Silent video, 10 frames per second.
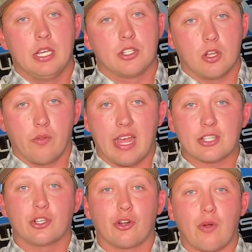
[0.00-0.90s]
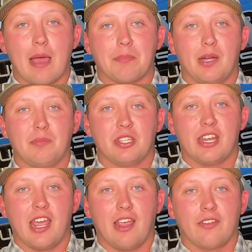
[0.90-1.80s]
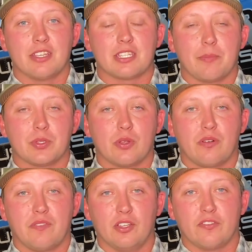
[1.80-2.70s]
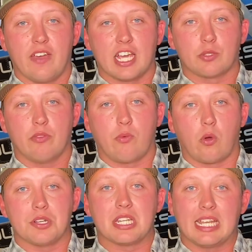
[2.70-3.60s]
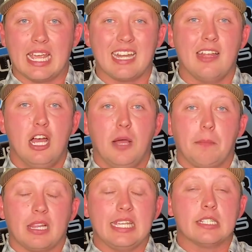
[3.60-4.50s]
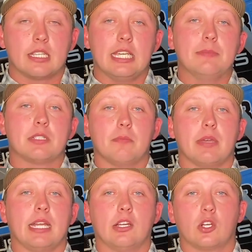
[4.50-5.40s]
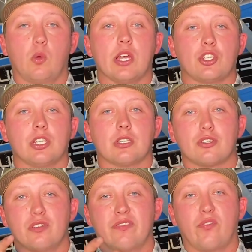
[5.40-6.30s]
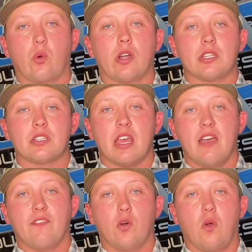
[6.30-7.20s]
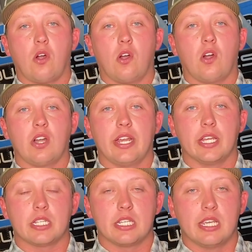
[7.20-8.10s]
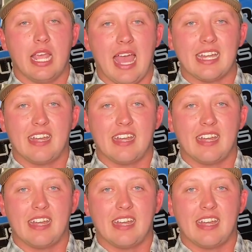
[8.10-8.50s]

So that's going to wrap it up today on this episode of Field Facts with Forrest. Again, please keep submitting your questions to Forrest, F-O-R-R-E-S-T, at